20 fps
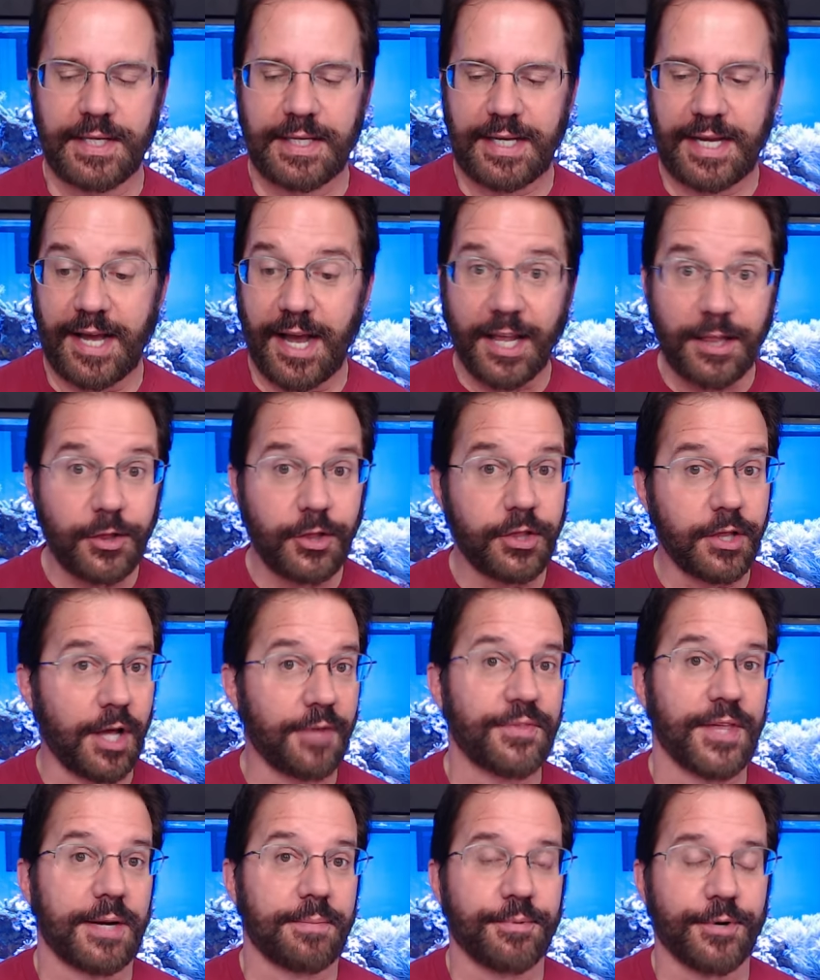I love
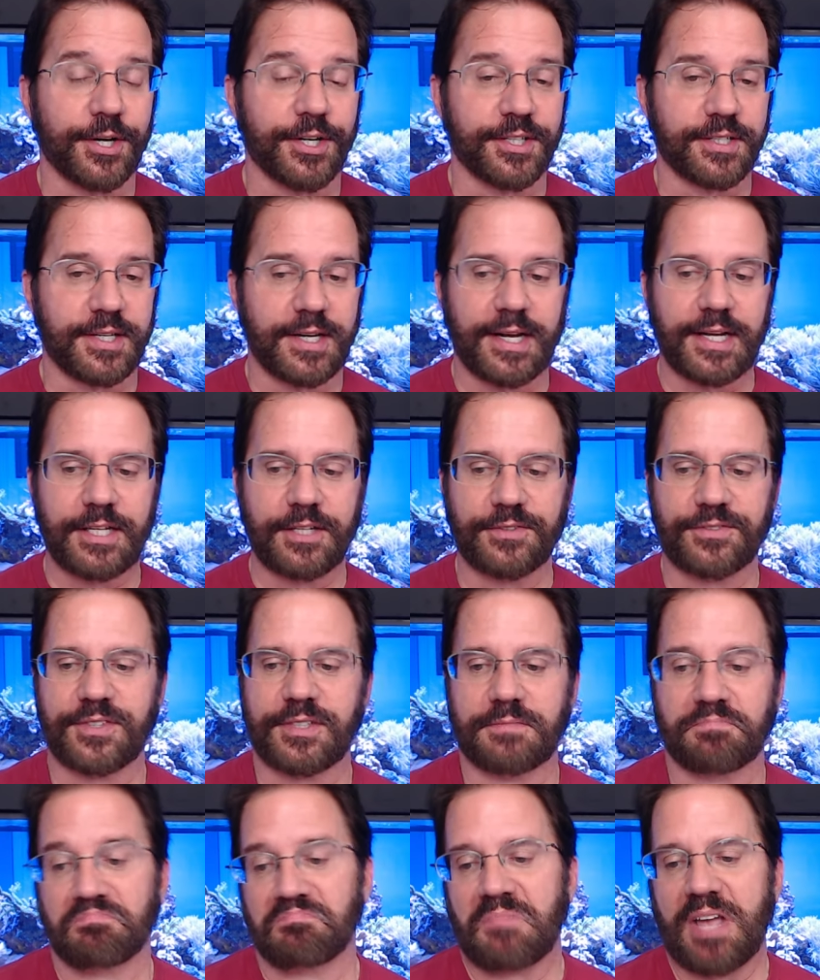that product, and I use
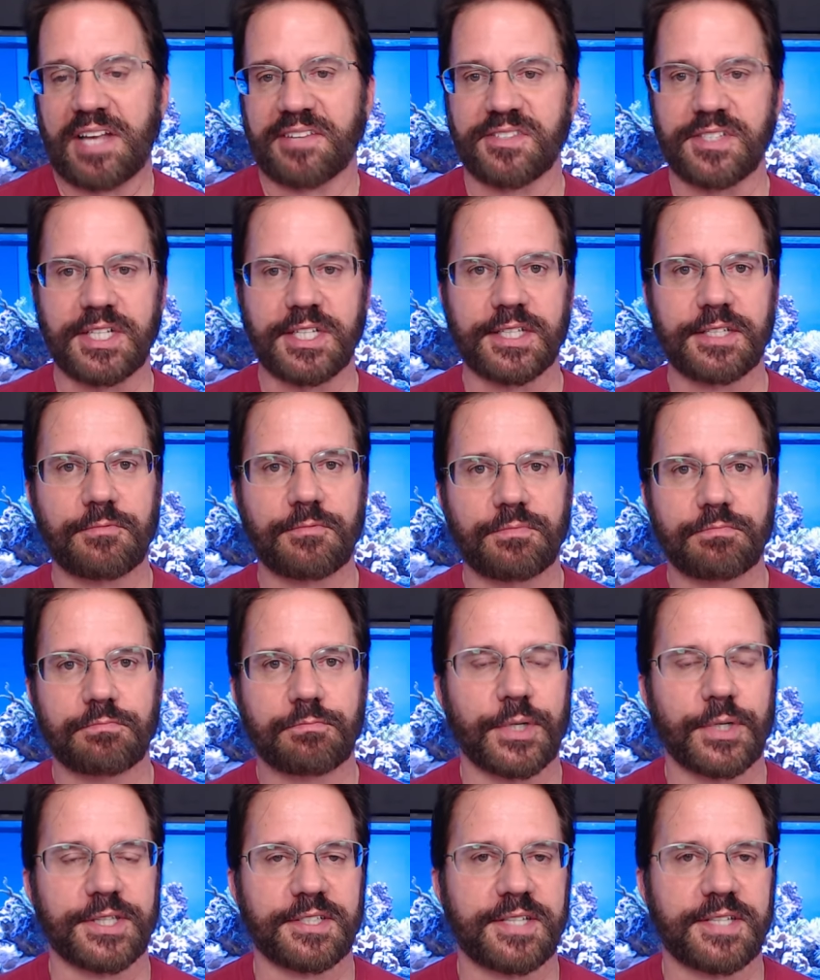it as needed
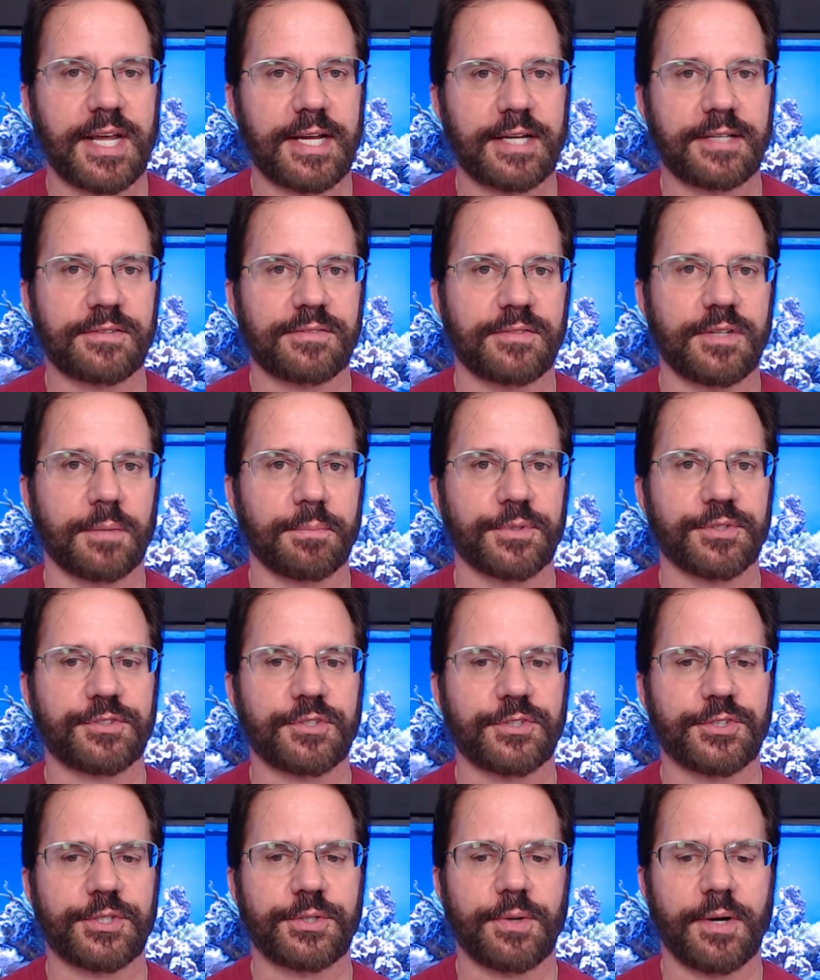when the tank numbers go
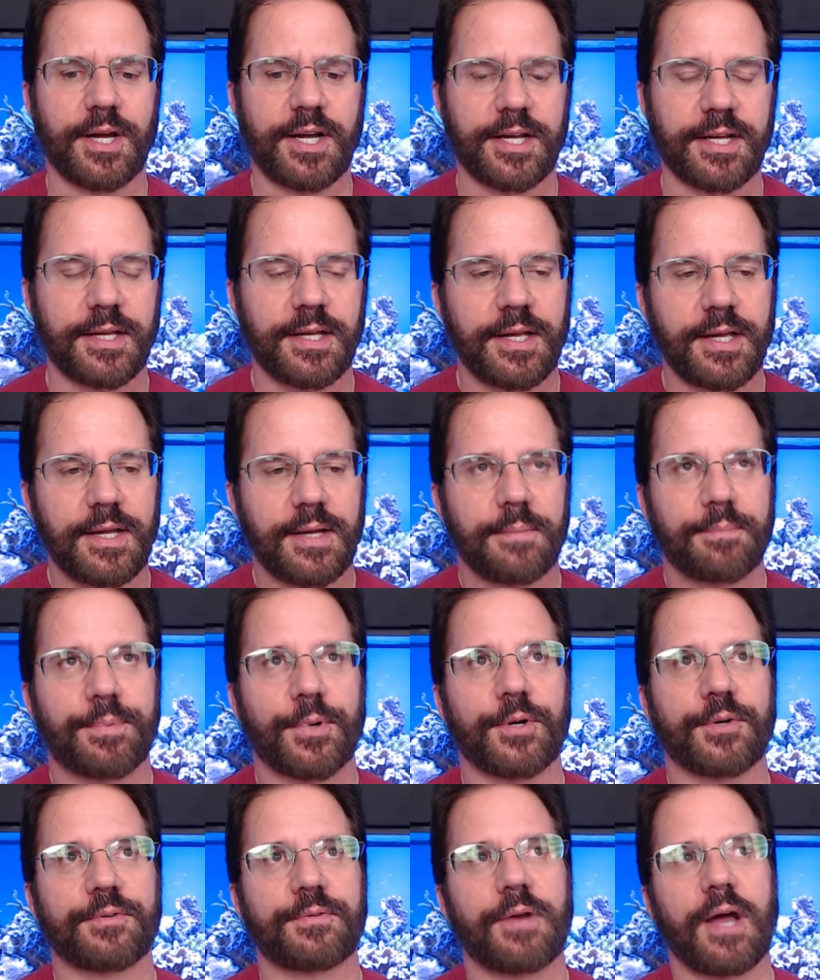too high.
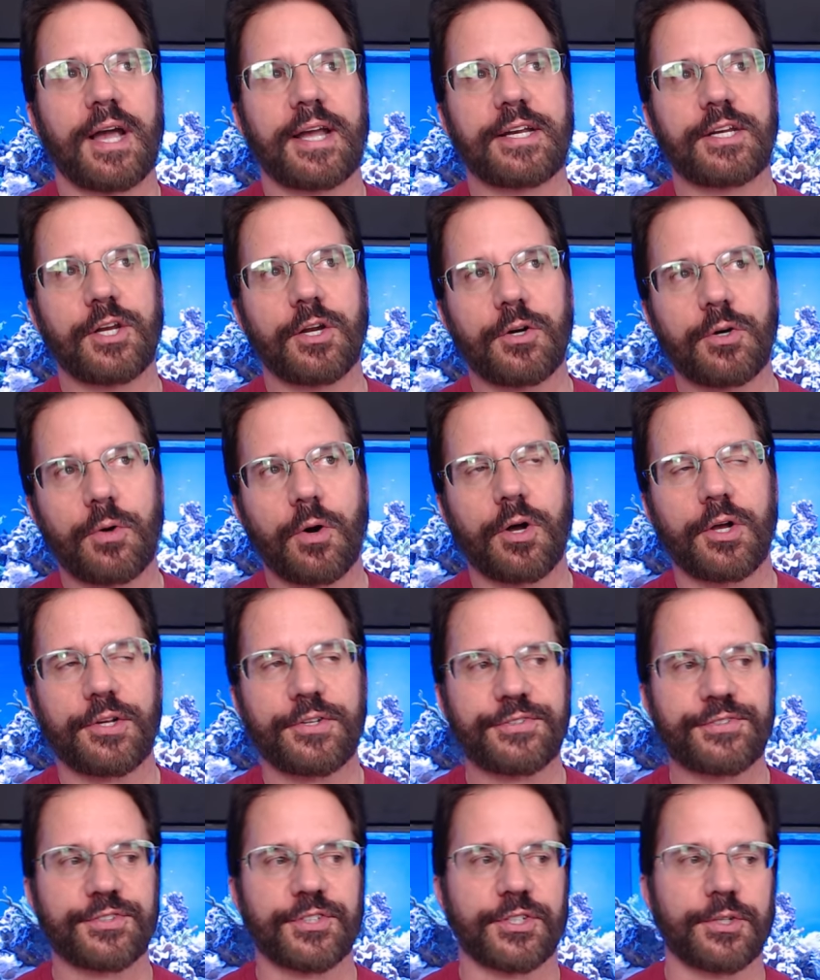But I know
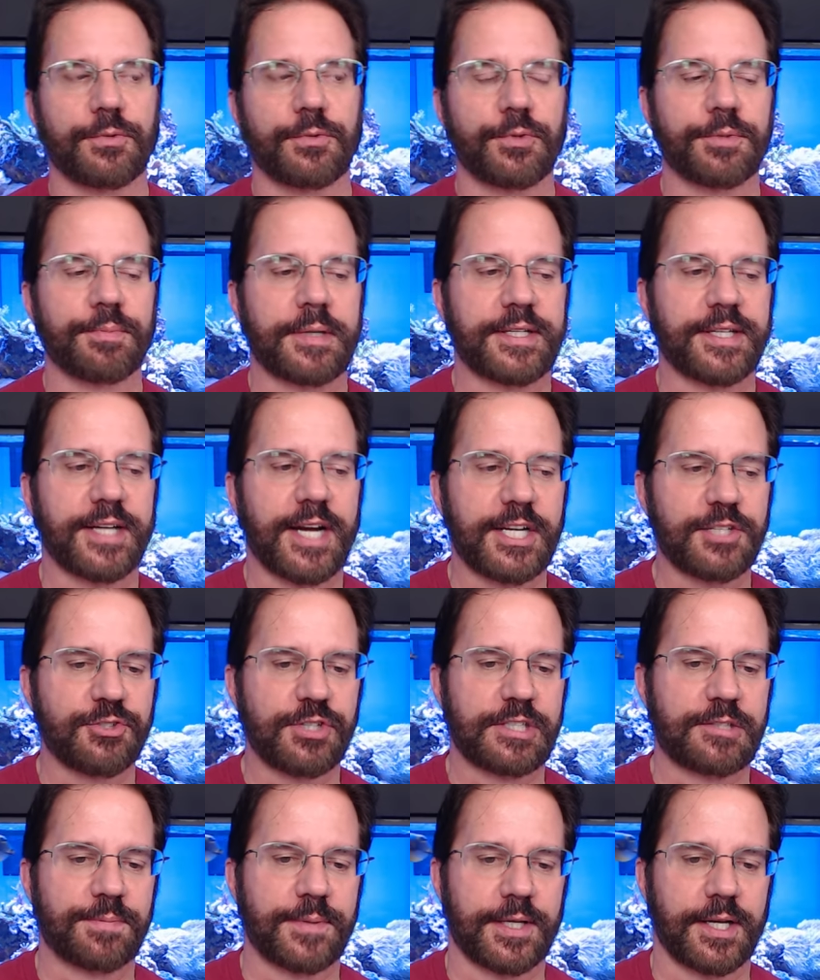also with my
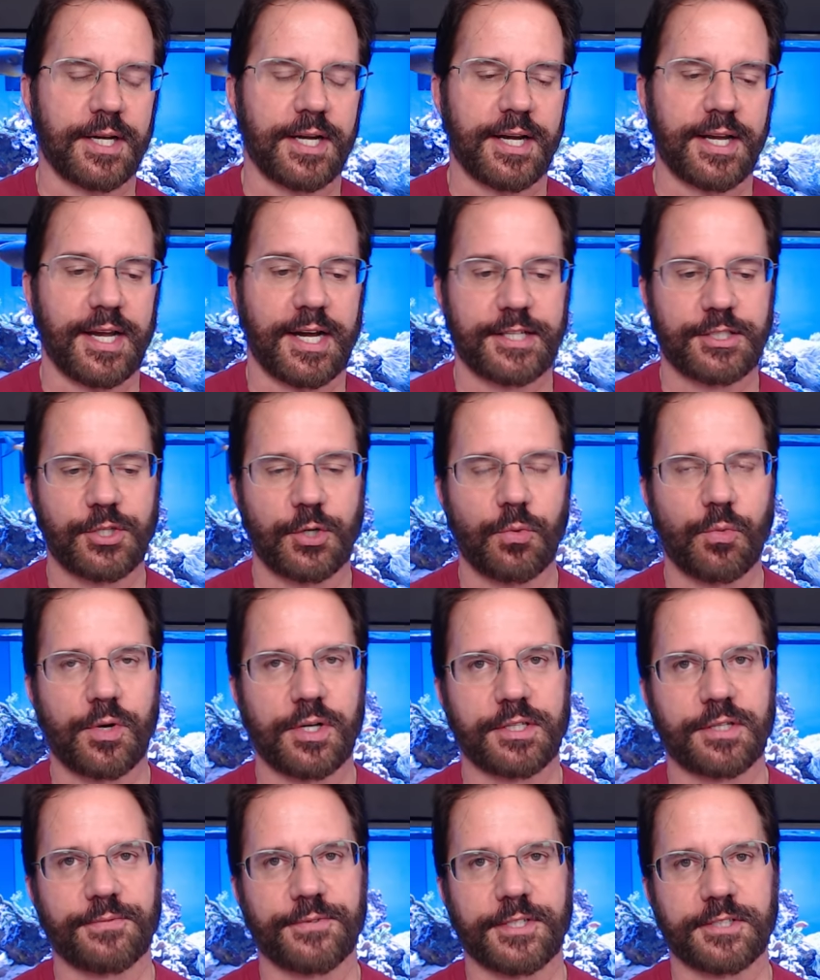nitrates being high, I don't want
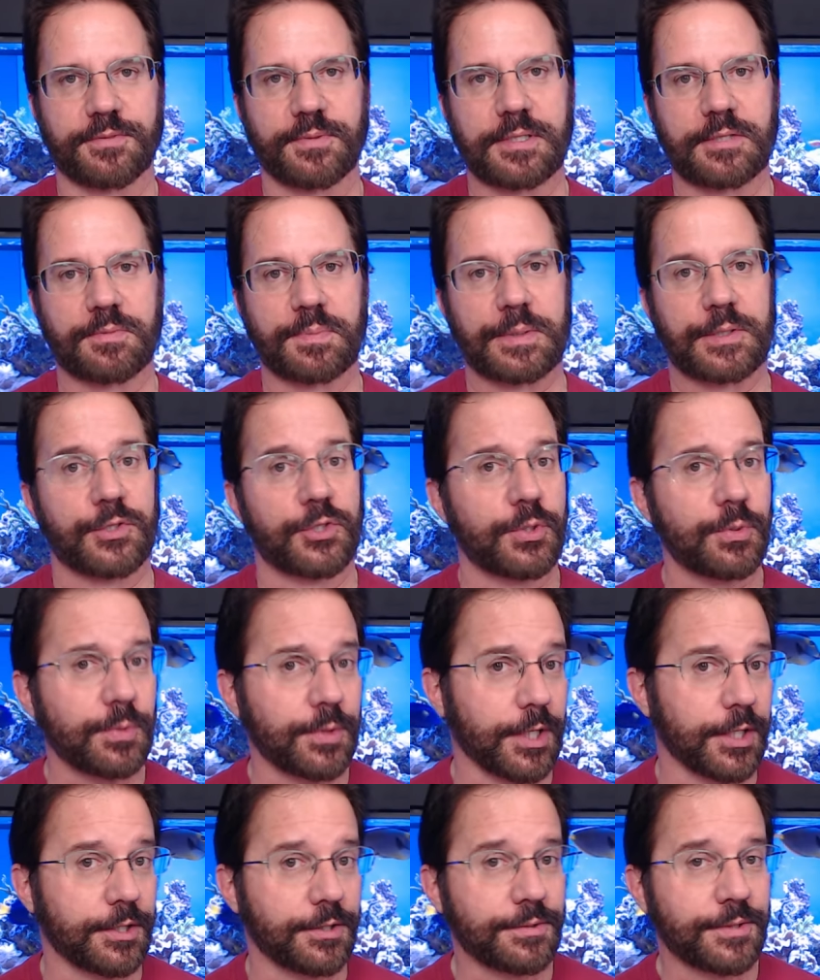the phosphates to be too
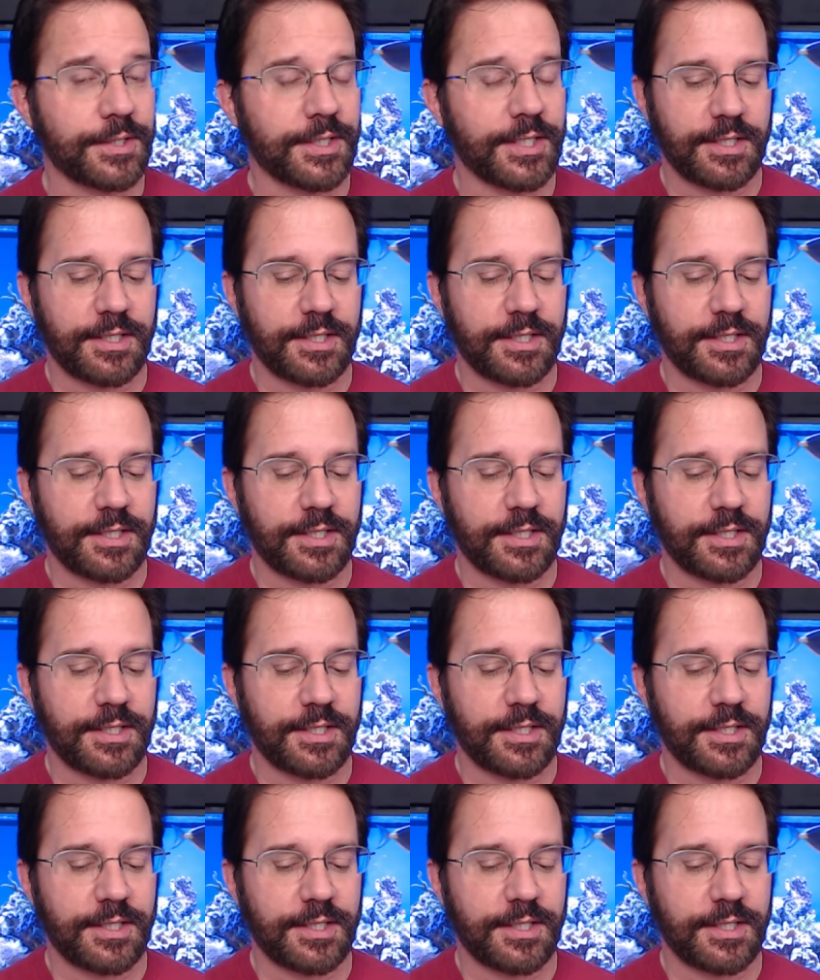low.